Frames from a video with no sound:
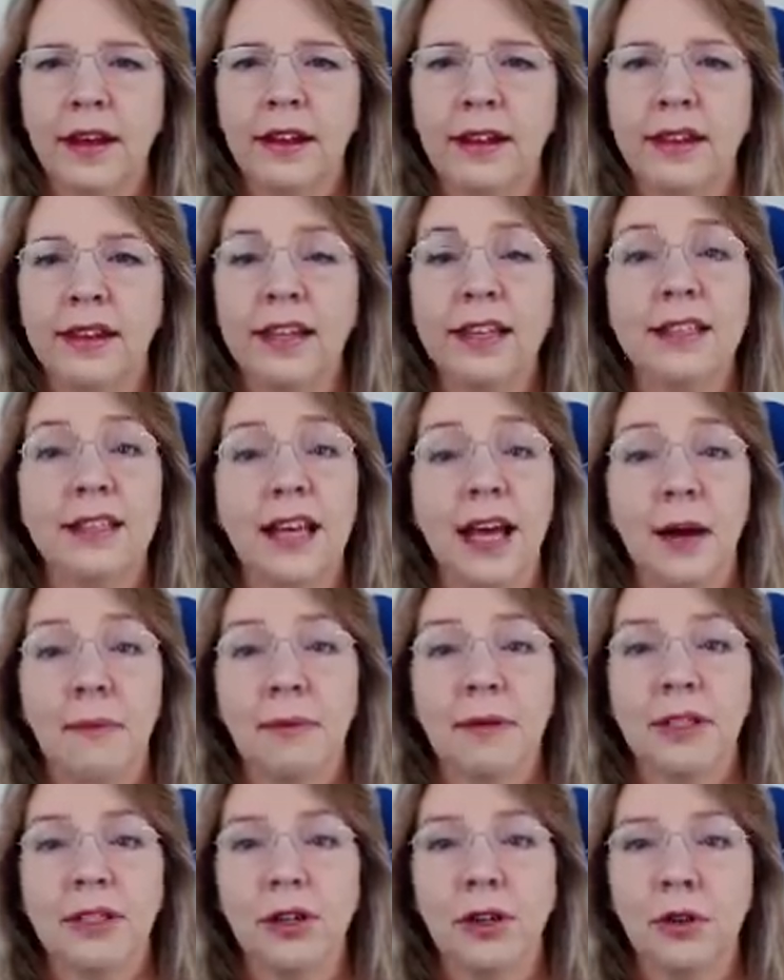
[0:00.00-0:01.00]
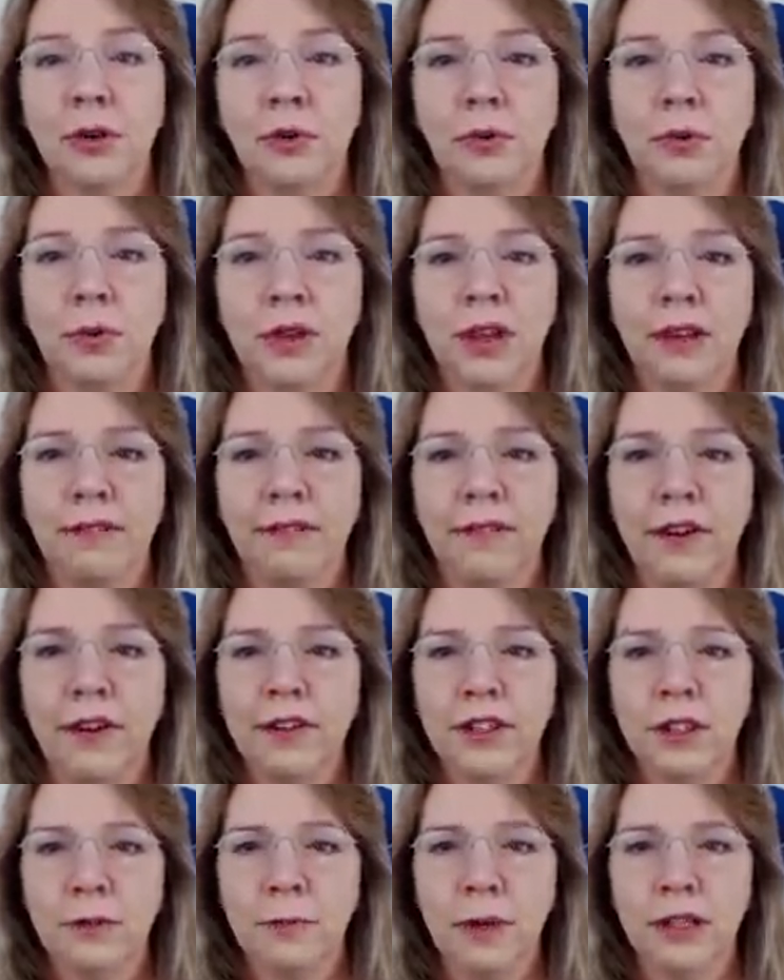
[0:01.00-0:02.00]
this episode with a
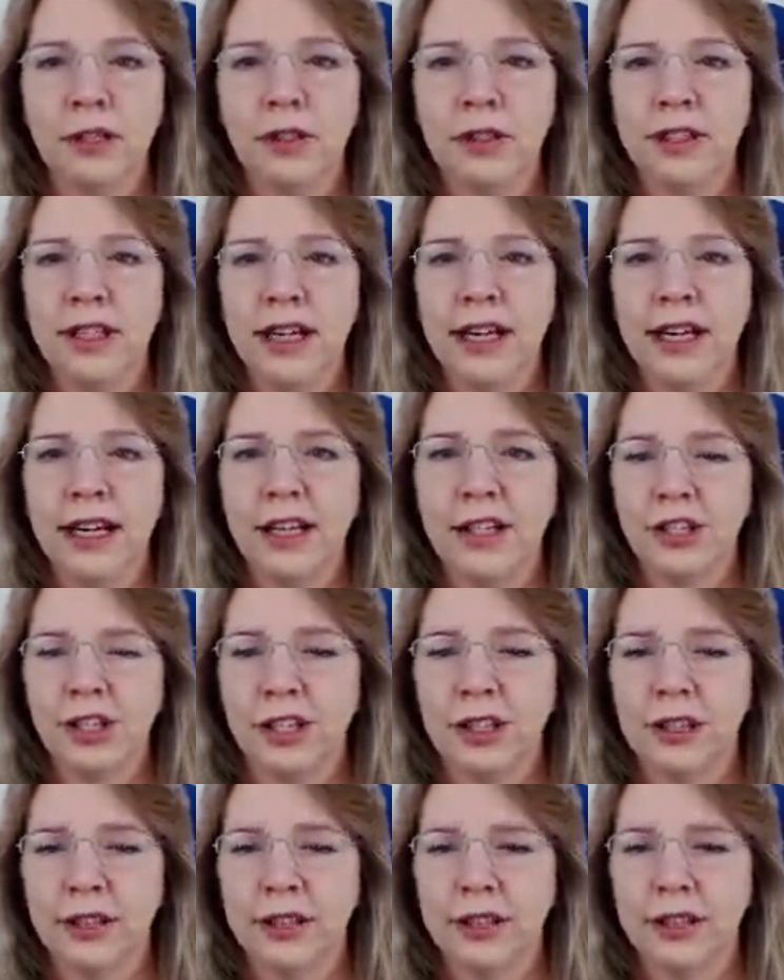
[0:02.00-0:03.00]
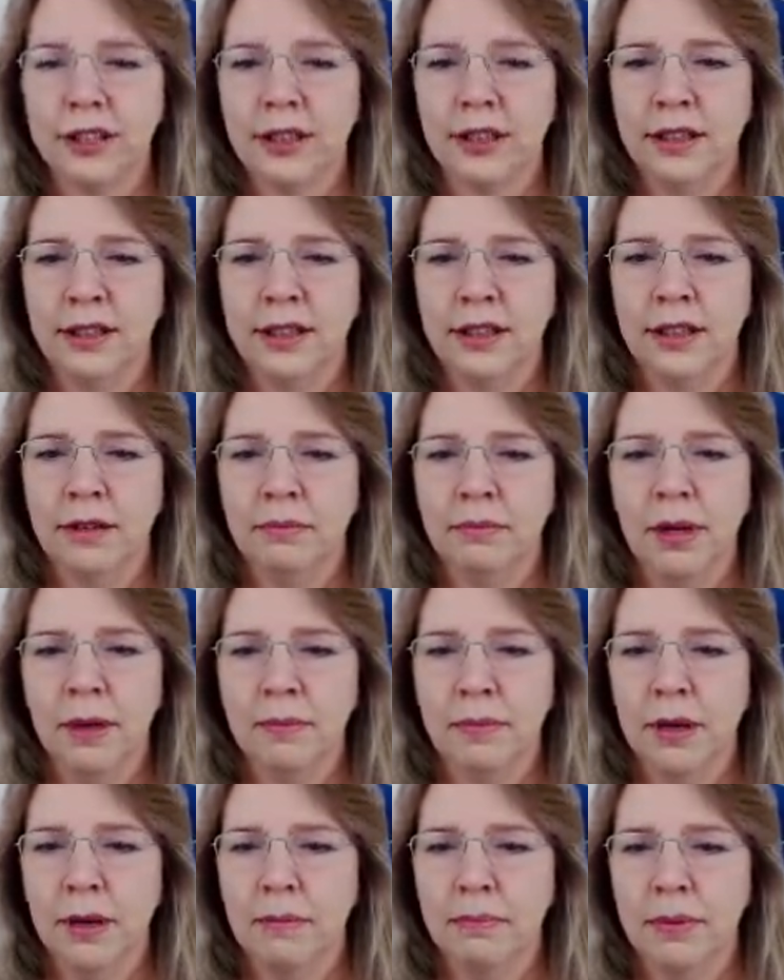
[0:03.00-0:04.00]
very special dedication. Bum
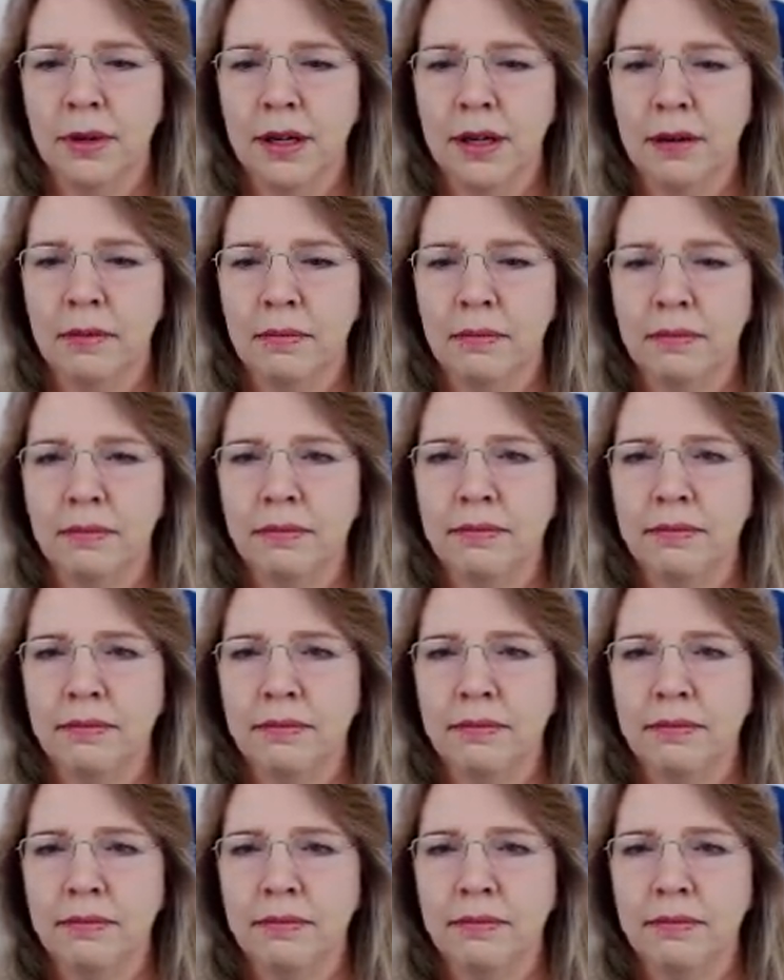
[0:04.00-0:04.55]
ba dum bum.